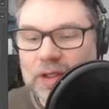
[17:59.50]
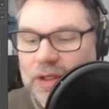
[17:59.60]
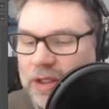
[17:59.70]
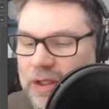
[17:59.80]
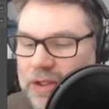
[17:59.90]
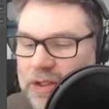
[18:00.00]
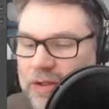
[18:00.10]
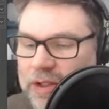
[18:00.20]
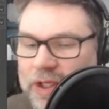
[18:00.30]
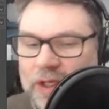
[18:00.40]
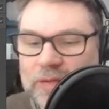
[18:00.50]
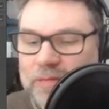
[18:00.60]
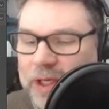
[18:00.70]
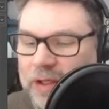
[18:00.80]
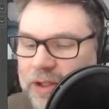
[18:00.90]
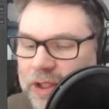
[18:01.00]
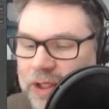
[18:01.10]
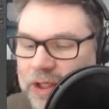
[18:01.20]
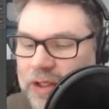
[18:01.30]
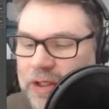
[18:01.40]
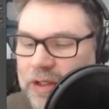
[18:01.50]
Okay, so he's got his belt here.